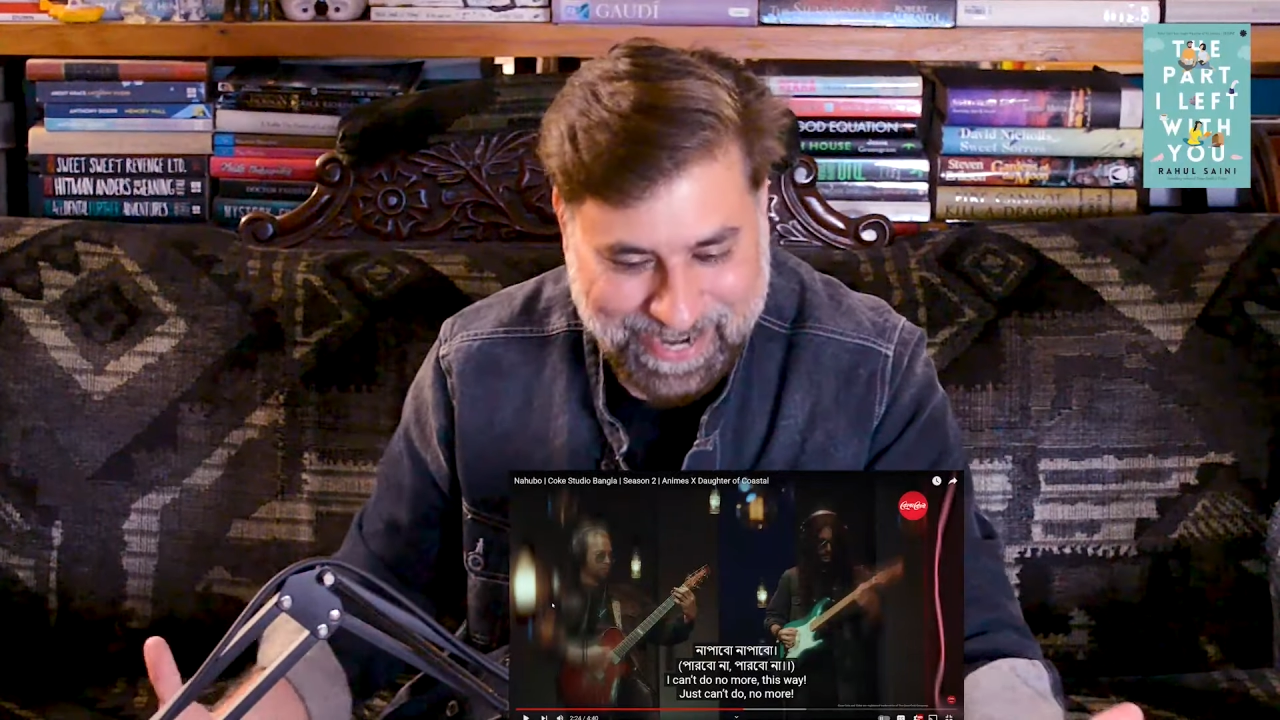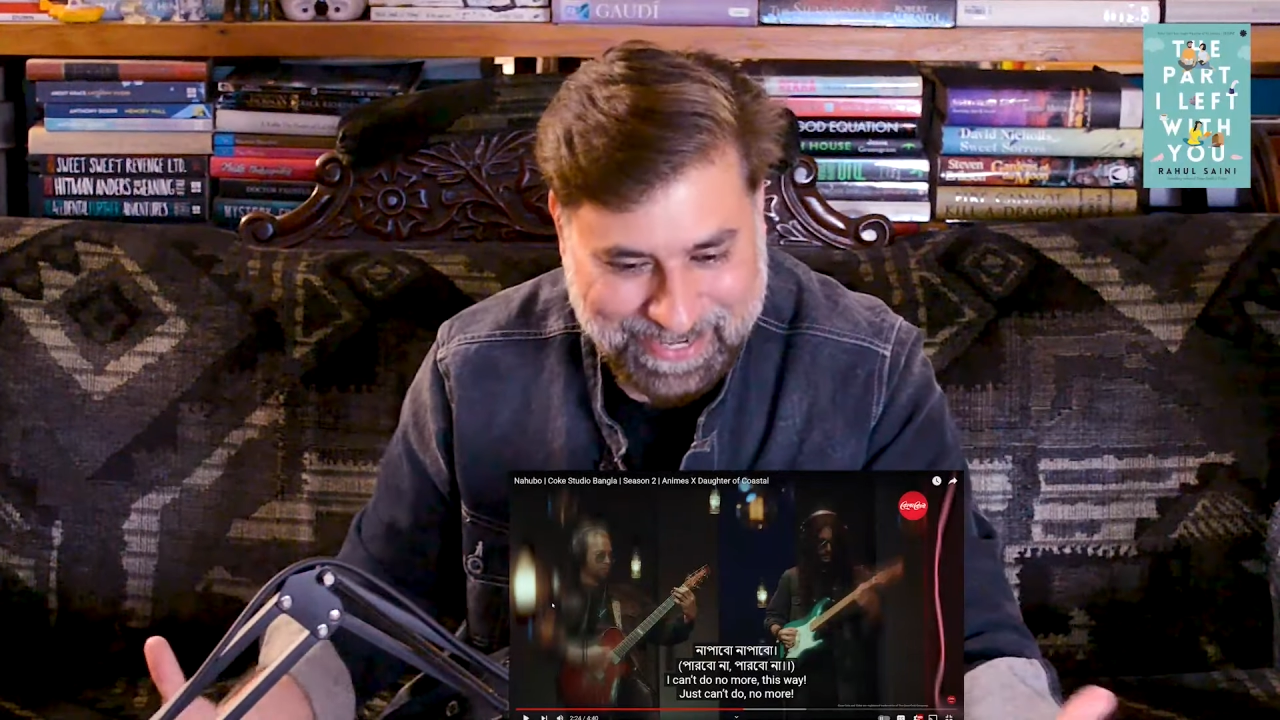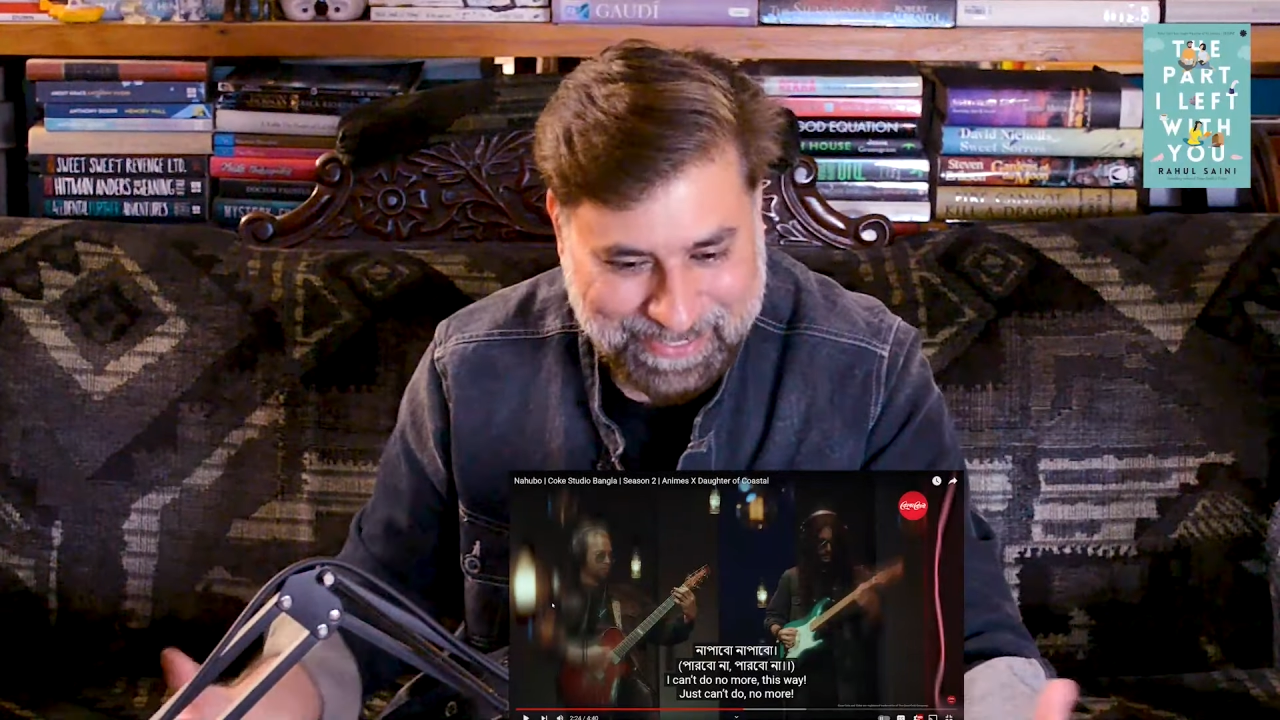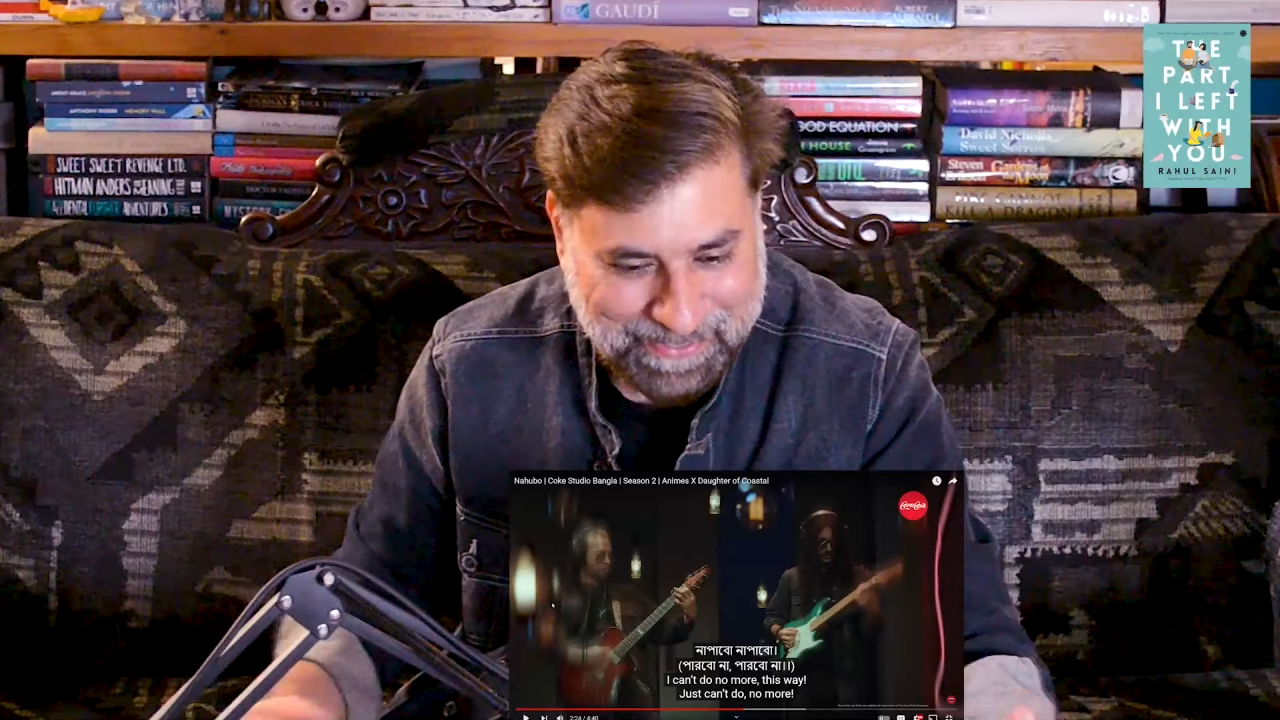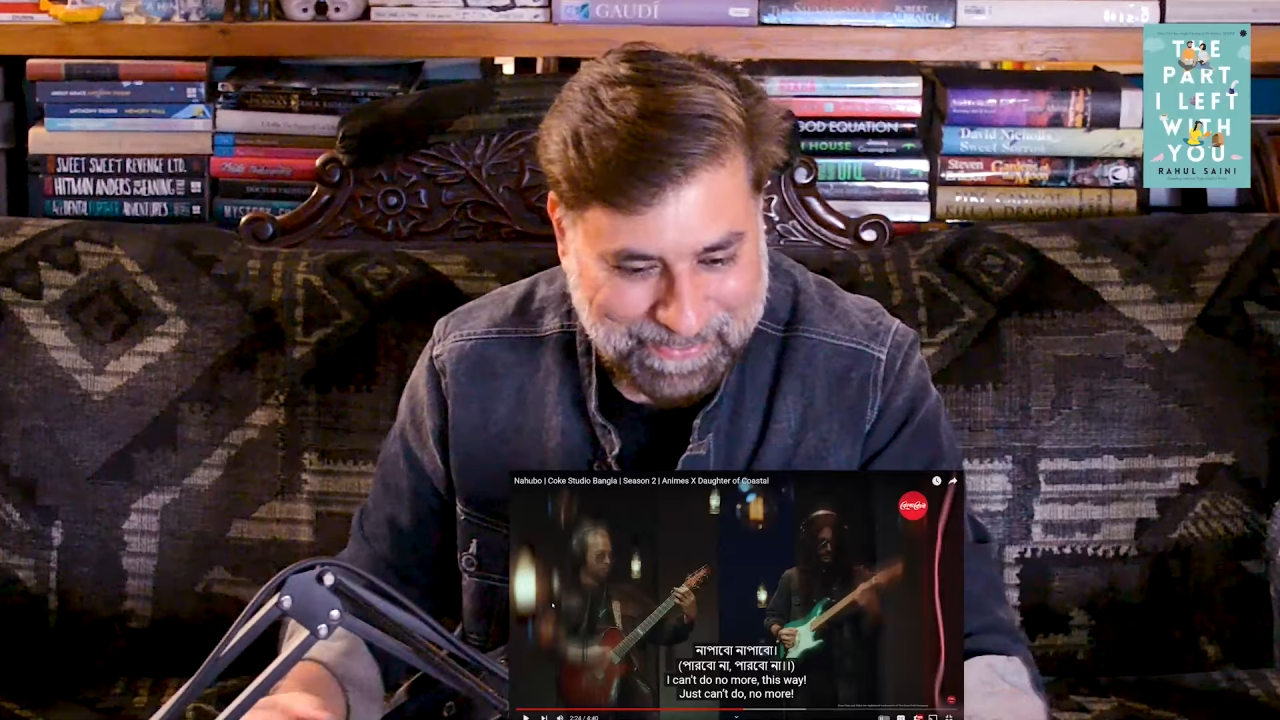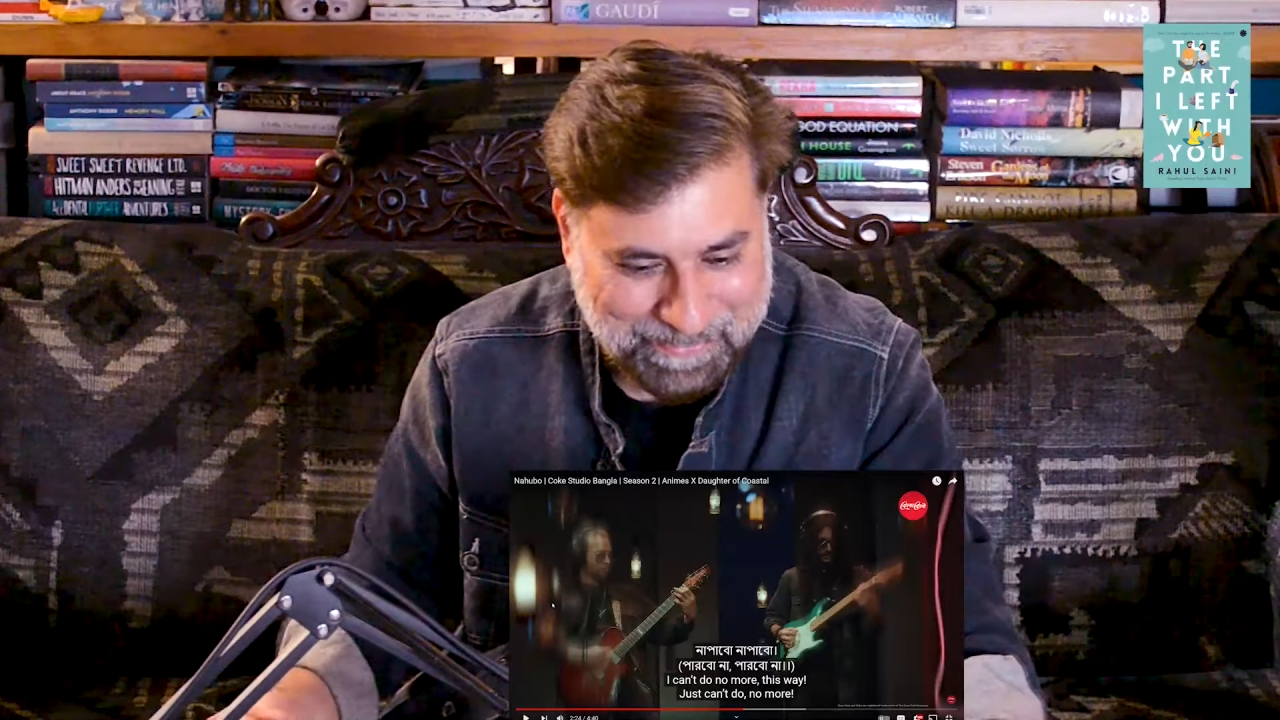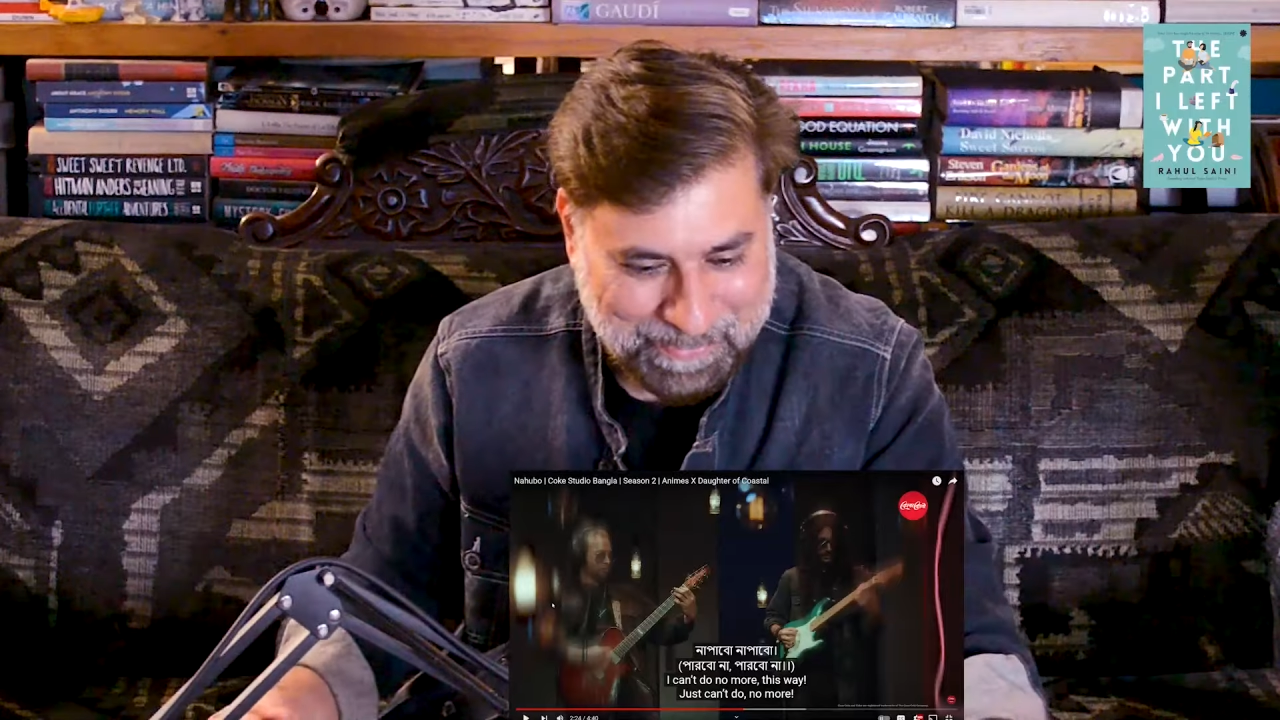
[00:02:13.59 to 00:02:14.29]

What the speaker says: and